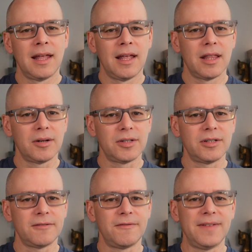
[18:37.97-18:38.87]
There are
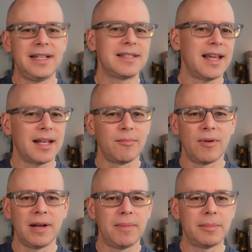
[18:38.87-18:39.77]
certain feats that can
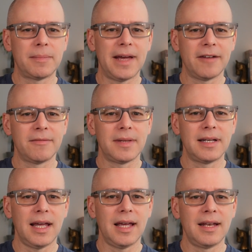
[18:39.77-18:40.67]
bring people back from the
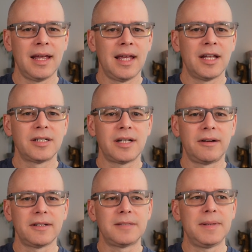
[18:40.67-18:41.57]
dead.
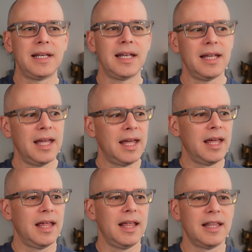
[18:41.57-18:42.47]
Generally speaking,
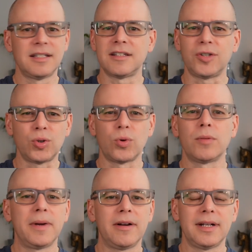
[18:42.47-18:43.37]
this is a shorter
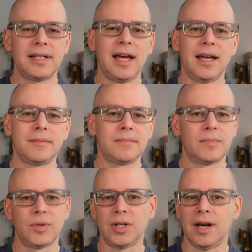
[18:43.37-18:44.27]
period of time.
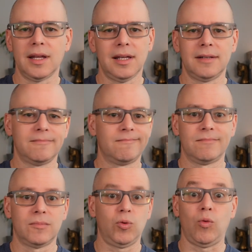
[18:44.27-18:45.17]
We're talking
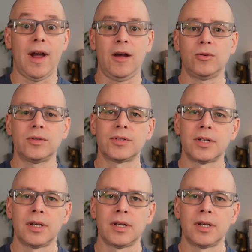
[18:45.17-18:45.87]
rounds.